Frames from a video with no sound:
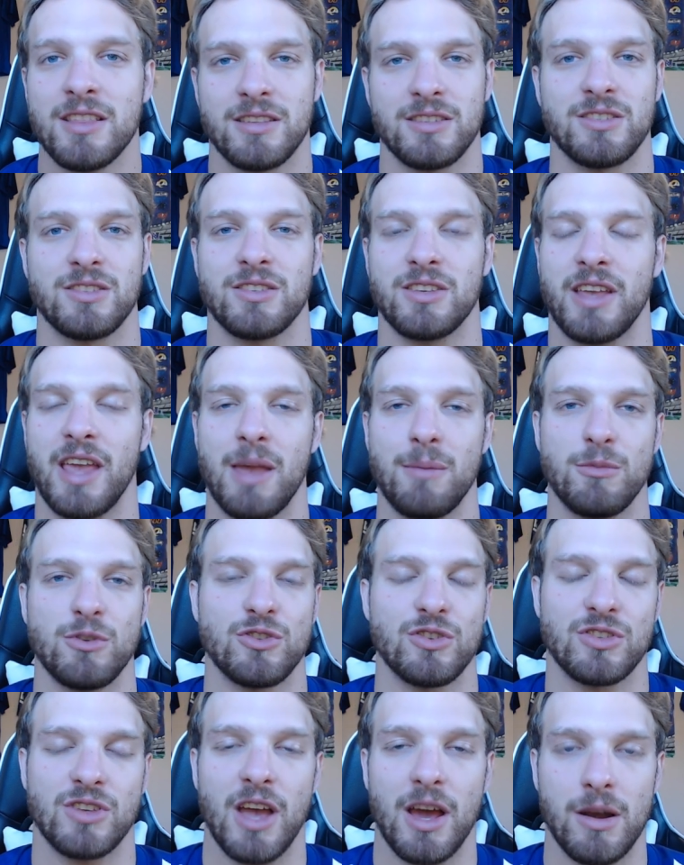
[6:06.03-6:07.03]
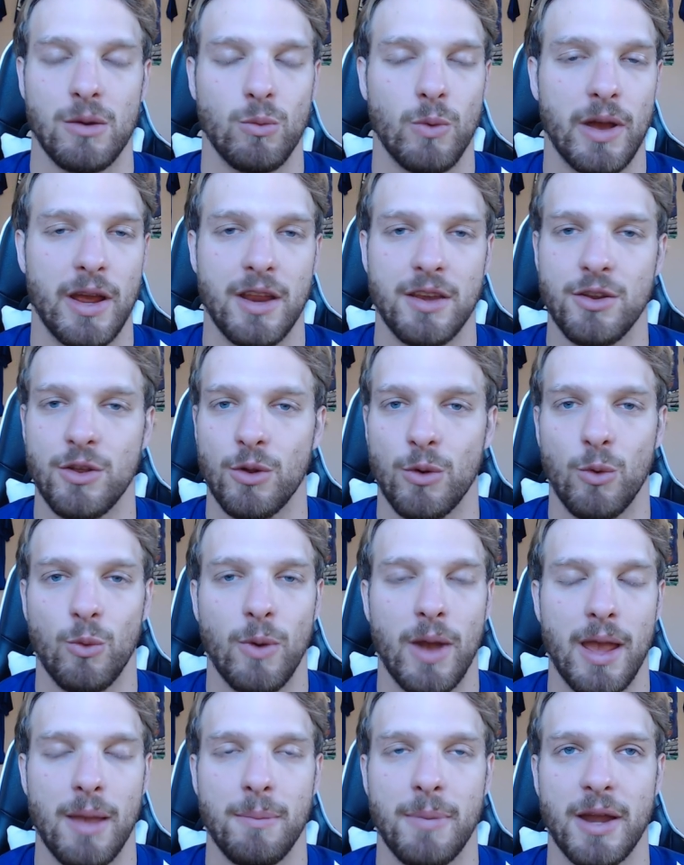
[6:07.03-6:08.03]
This is a game you just got to win. You're a
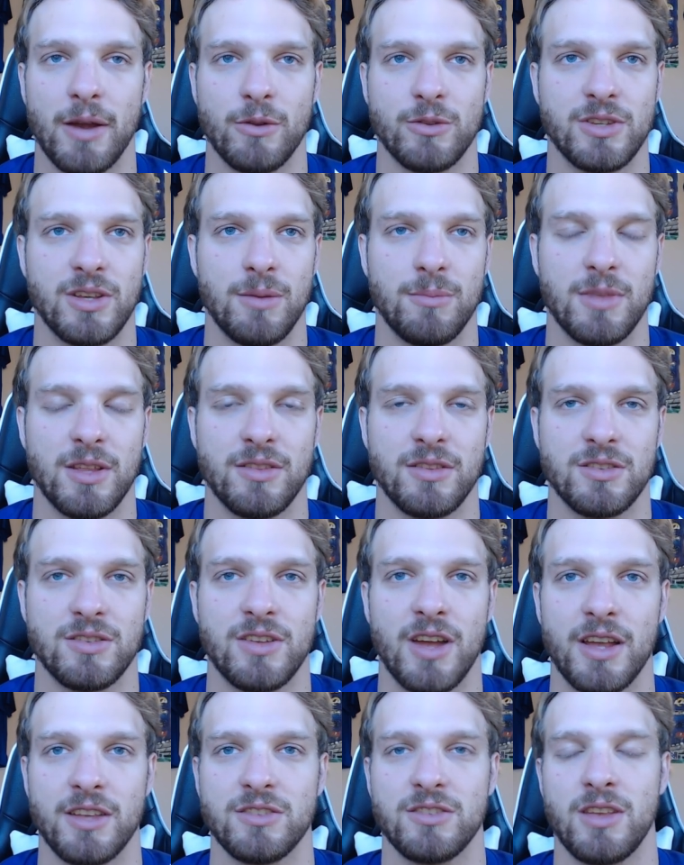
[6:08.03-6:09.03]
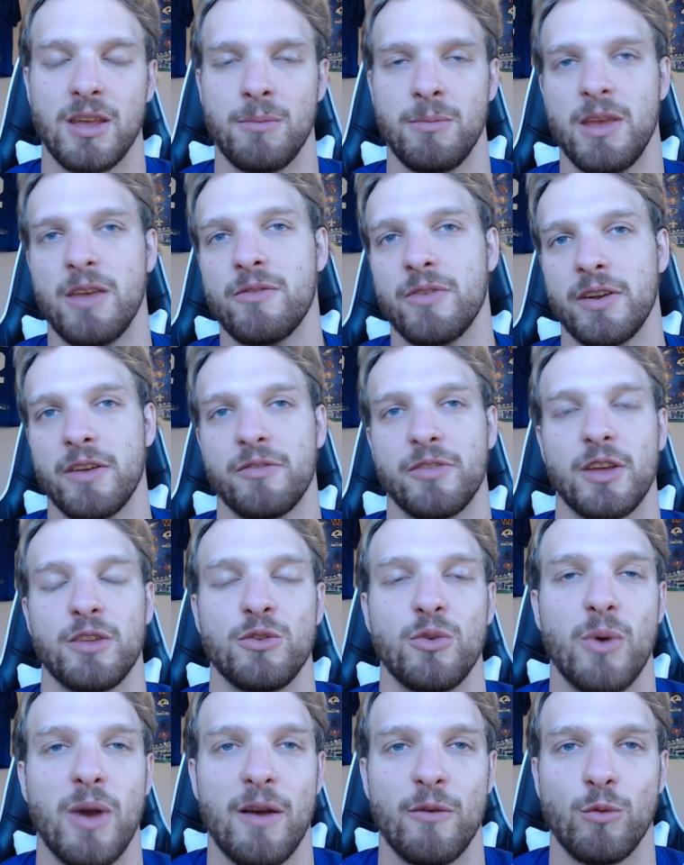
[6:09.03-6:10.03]
way better team than this Titans team. Even if they
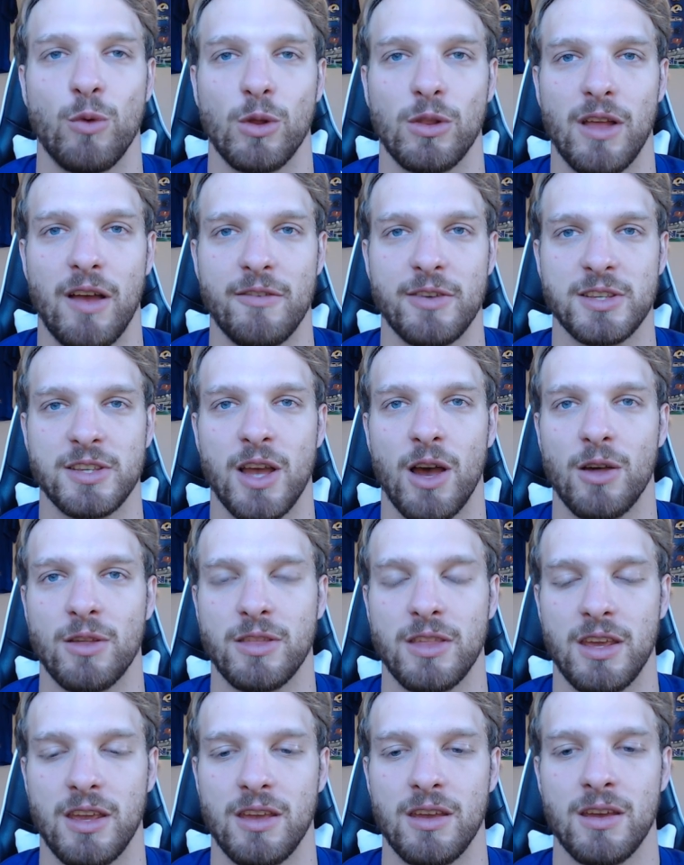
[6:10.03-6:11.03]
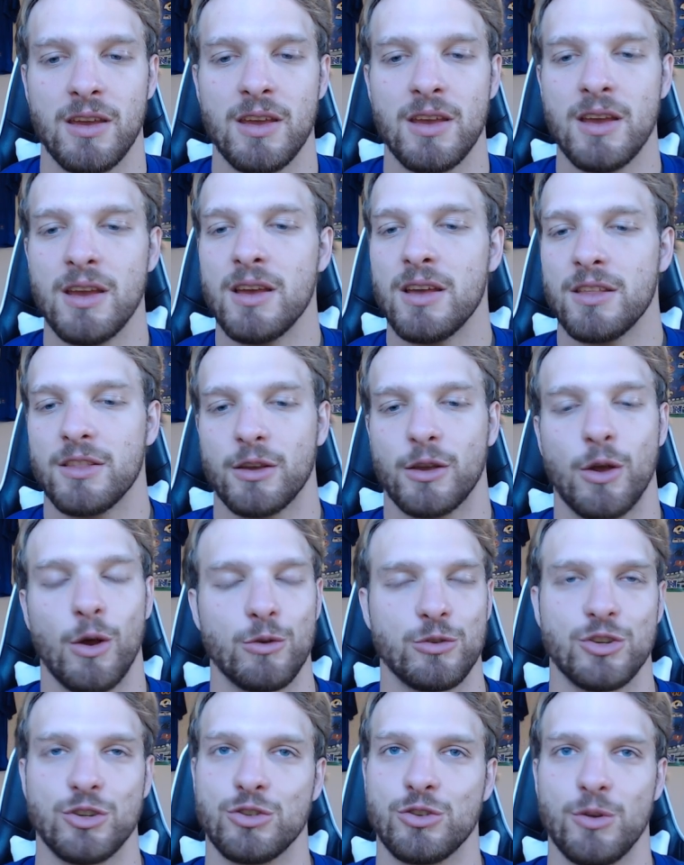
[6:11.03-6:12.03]
do have Will Levis healthy, the
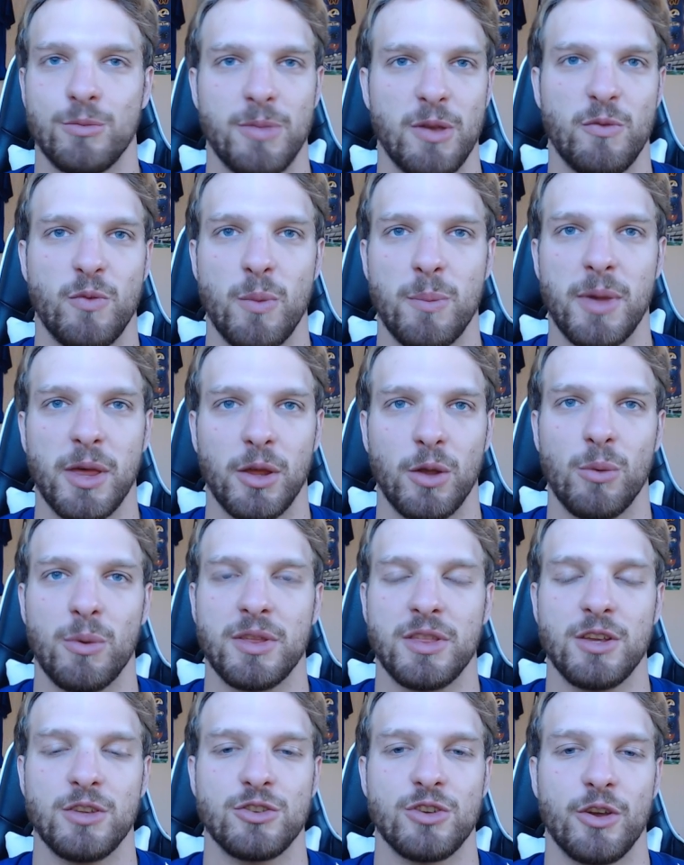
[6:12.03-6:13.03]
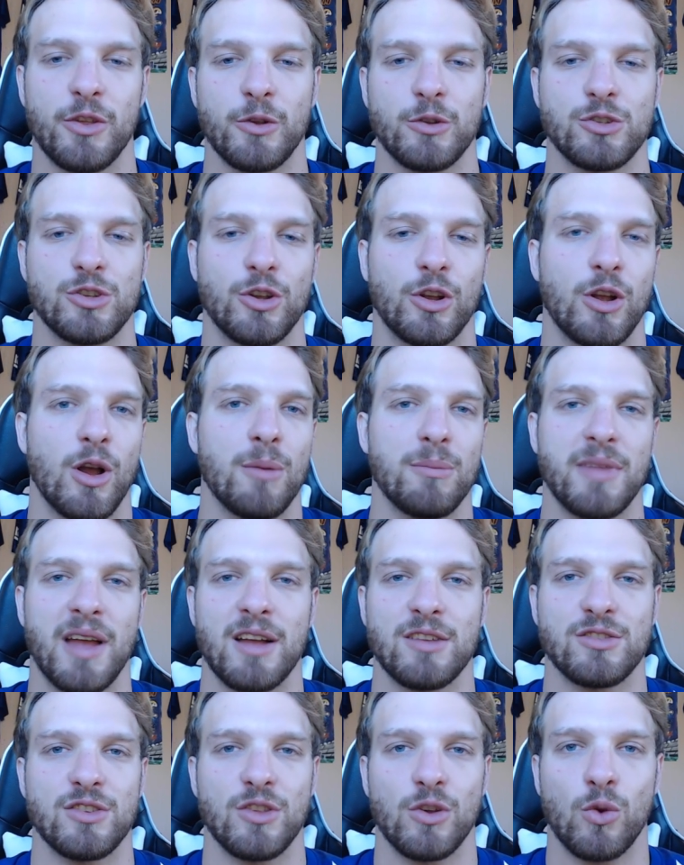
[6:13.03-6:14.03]
coaches should be familiar with each other. It should come
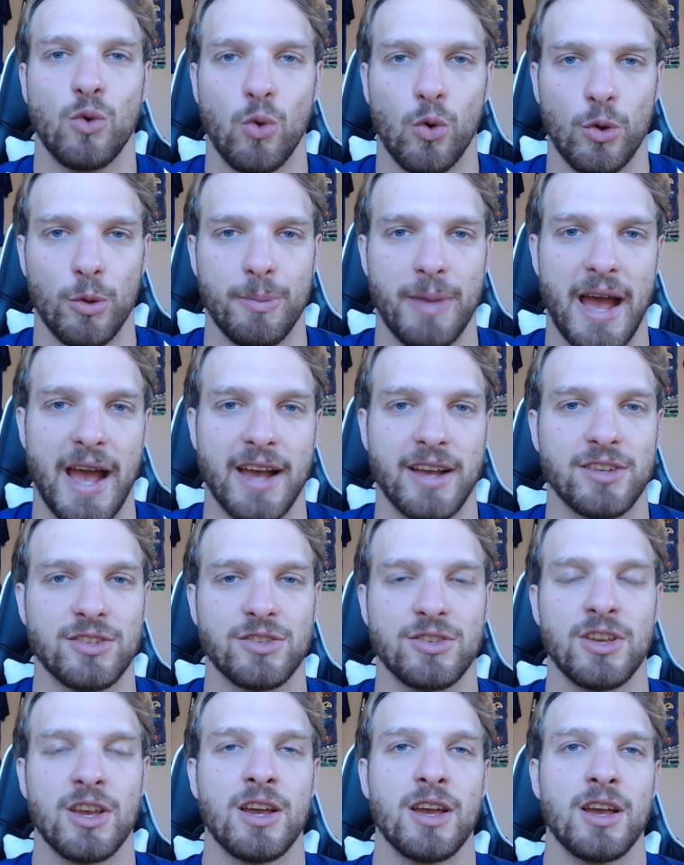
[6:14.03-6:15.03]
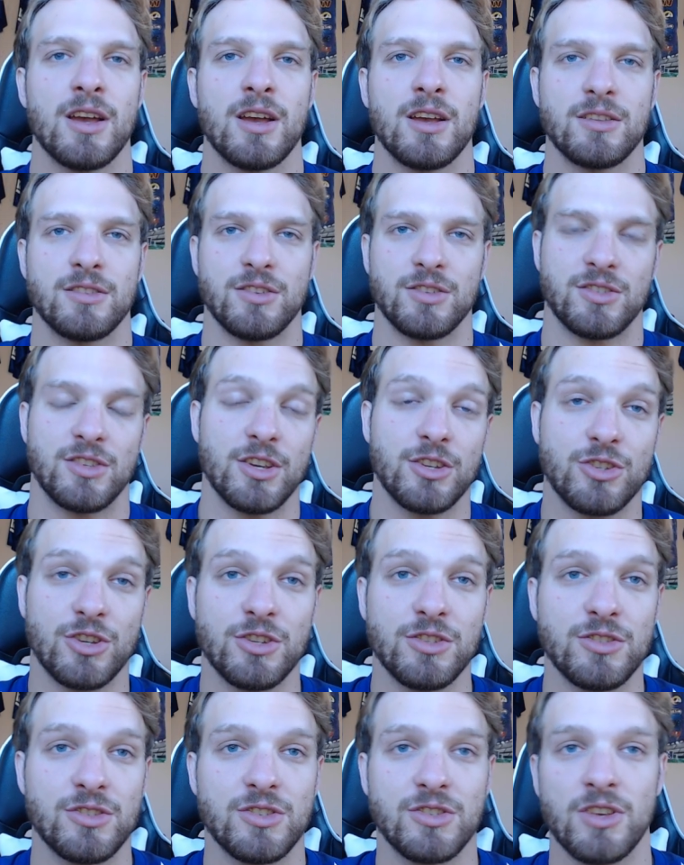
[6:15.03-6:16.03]
down to the quarterback's
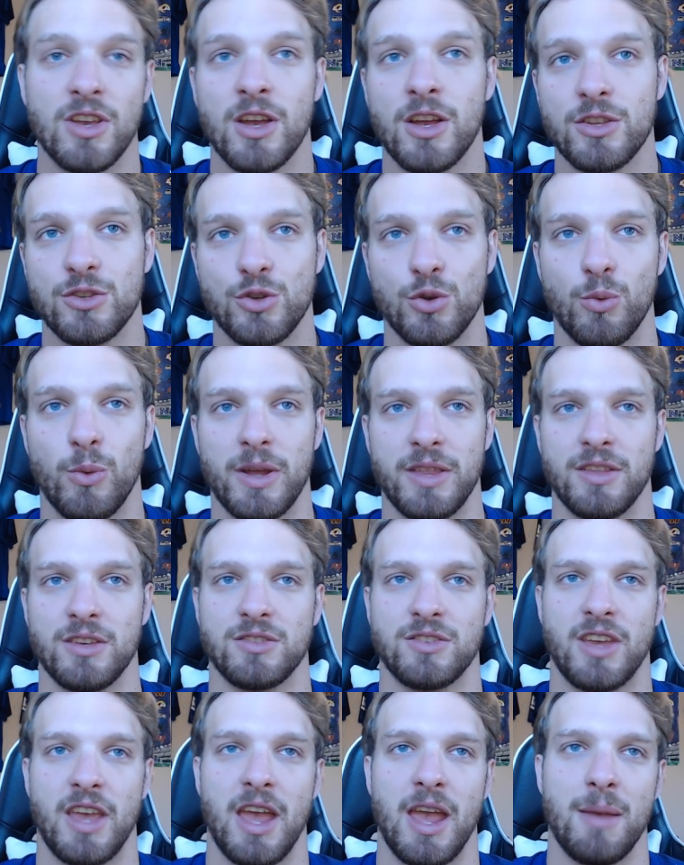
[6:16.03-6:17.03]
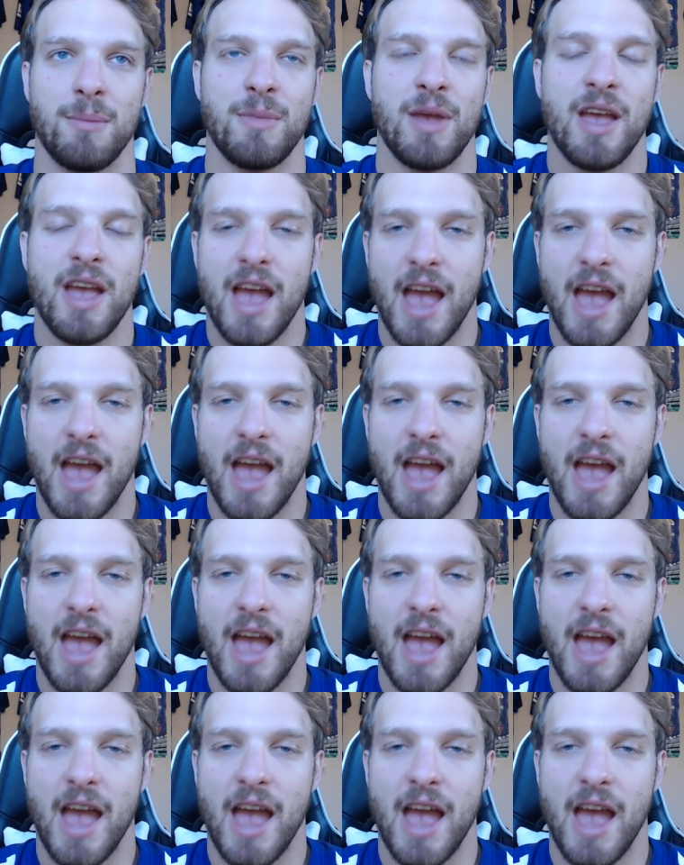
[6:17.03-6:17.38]
decisions to win this game.